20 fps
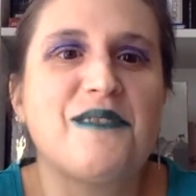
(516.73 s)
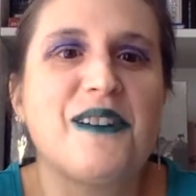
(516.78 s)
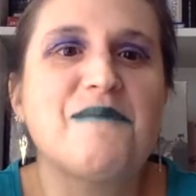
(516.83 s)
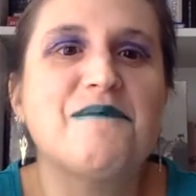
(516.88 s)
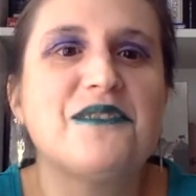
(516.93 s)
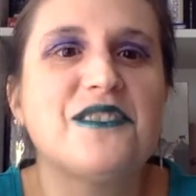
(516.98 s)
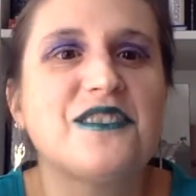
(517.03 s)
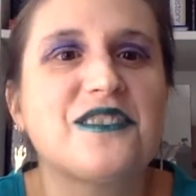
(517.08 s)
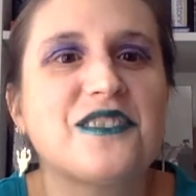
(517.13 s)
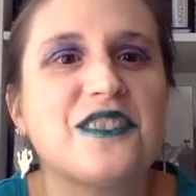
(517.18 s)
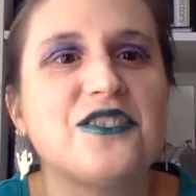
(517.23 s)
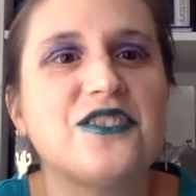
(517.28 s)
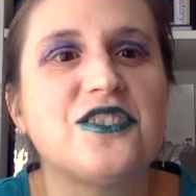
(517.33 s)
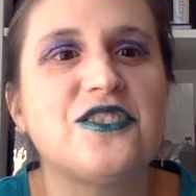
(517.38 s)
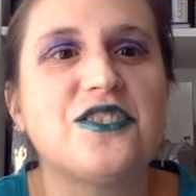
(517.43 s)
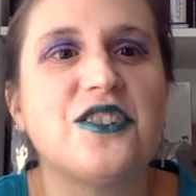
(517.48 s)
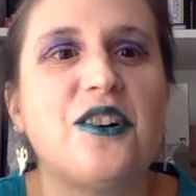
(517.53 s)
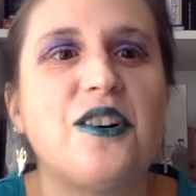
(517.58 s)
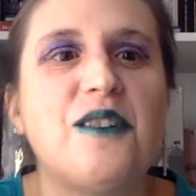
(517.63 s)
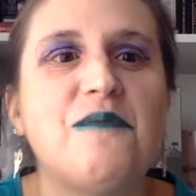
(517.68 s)
I'm just such a
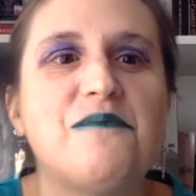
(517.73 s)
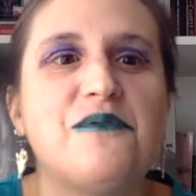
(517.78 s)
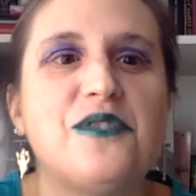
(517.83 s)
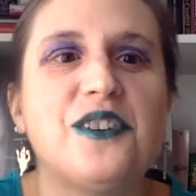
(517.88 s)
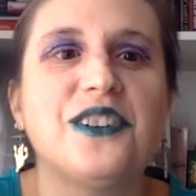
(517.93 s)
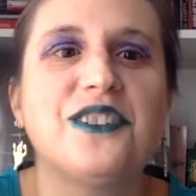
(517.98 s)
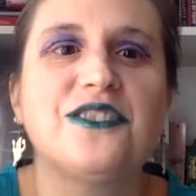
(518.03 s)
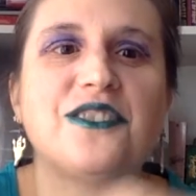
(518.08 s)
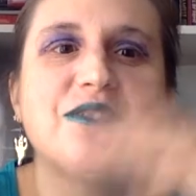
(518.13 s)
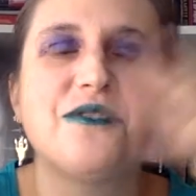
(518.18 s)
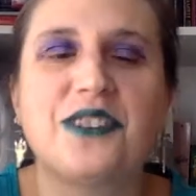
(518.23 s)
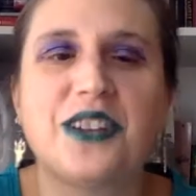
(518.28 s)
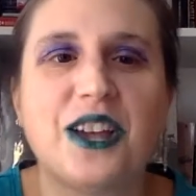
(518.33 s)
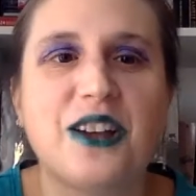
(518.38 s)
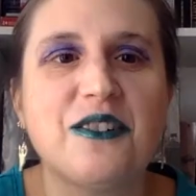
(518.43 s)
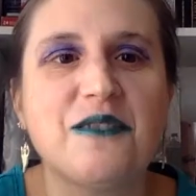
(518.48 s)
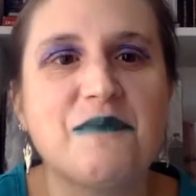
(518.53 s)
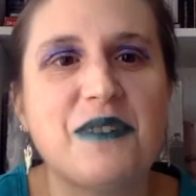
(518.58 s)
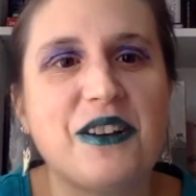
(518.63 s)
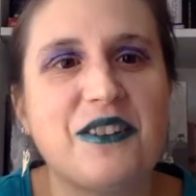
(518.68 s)
tomboy and don't
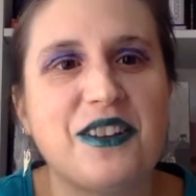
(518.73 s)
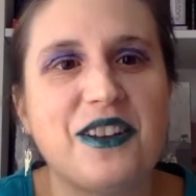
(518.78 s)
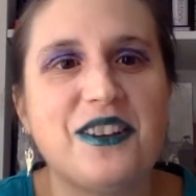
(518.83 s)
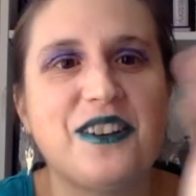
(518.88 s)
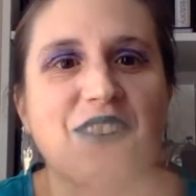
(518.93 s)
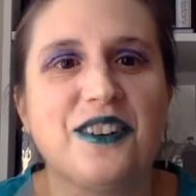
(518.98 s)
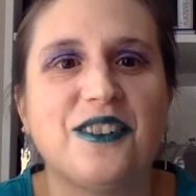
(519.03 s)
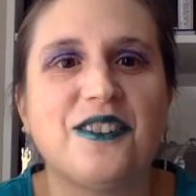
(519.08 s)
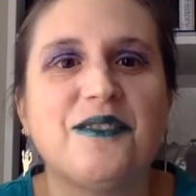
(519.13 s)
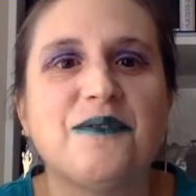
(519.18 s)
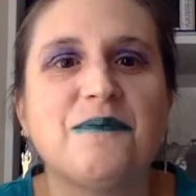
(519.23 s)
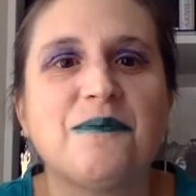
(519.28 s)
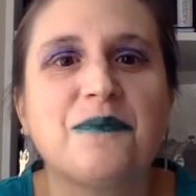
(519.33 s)
care about hair.